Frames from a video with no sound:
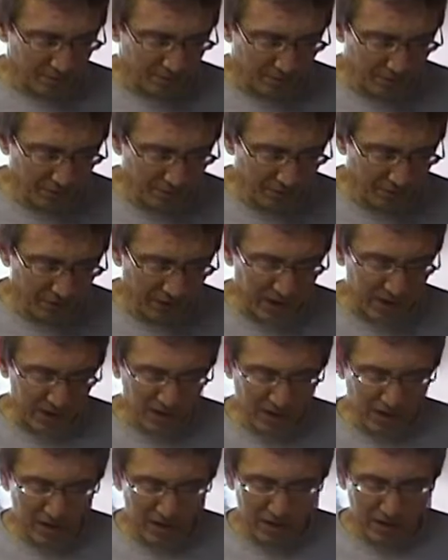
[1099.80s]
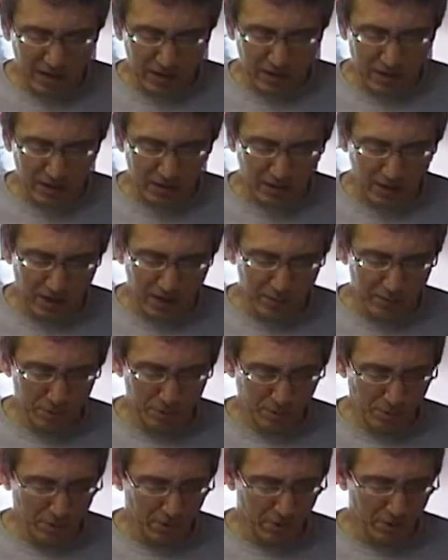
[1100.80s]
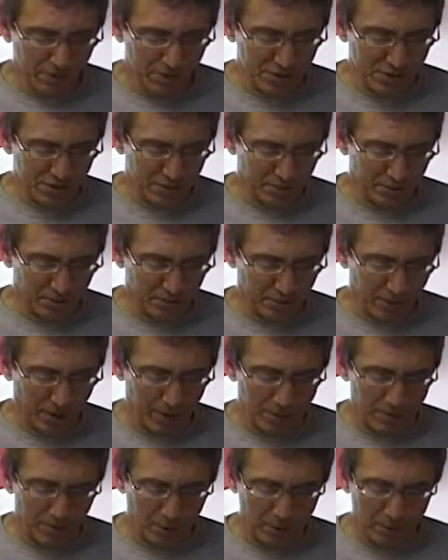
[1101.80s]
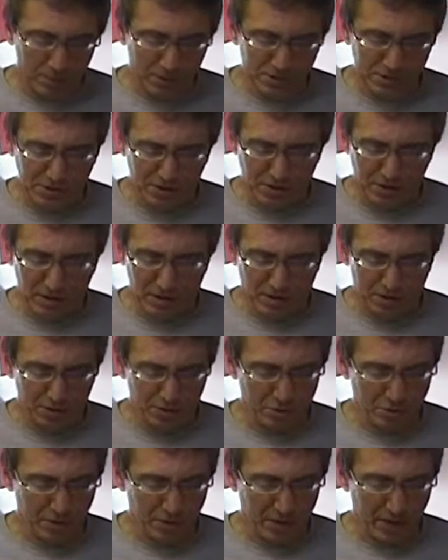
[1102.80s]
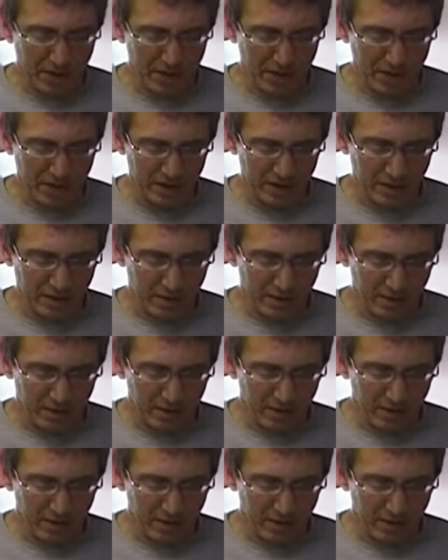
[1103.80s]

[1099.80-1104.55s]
for violating labor laws by purposely underpaying